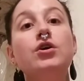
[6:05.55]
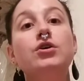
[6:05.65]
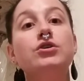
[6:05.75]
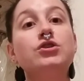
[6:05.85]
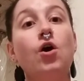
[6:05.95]

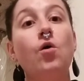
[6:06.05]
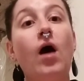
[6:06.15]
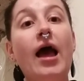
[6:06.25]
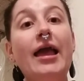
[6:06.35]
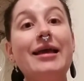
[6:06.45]
So
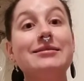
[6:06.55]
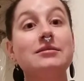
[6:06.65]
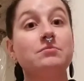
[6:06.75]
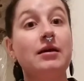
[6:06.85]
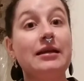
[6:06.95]
I had
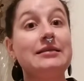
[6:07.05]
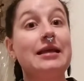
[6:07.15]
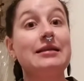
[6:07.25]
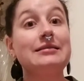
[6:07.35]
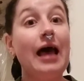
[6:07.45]
some money
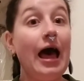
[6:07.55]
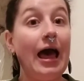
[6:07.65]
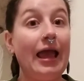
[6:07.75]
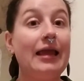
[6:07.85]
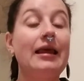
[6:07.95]
set
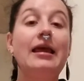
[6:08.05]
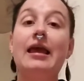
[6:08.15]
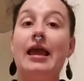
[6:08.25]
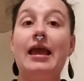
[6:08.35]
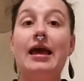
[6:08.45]
aside,
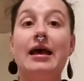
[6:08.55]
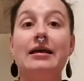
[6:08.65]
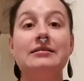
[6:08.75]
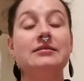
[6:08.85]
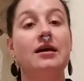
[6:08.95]

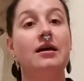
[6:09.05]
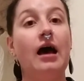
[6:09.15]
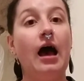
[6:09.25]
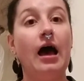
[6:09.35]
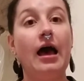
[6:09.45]
and
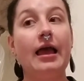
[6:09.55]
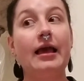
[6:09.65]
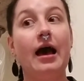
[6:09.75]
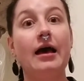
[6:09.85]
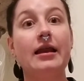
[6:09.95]
I
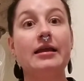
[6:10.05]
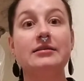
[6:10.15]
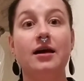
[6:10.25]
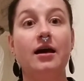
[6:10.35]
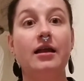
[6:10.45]
got a
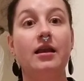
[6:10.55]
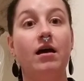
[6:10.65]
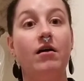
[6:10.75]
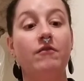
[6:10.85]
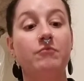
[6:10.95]
ton
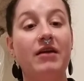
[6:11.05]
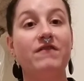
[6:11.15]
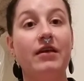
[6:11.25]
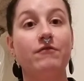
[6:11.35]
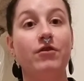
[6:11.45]
of my
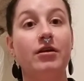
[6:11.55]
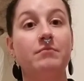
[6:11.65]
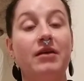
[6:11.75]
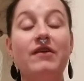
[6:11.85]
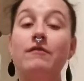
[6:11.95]
favorite
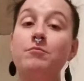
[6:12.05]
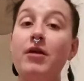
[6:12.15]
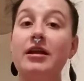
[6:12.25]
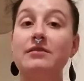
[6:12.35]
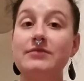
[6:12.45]

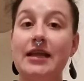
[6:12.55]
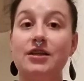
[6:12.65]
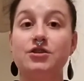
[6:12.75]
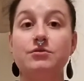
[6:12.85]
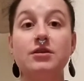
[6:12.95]
brand of
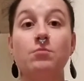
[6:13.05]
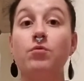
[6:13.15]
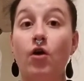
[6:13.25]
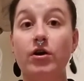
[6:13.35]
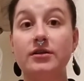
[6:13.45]
tennis shoes are
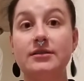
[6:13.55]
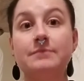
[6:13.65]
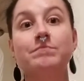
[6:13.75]
Brooks,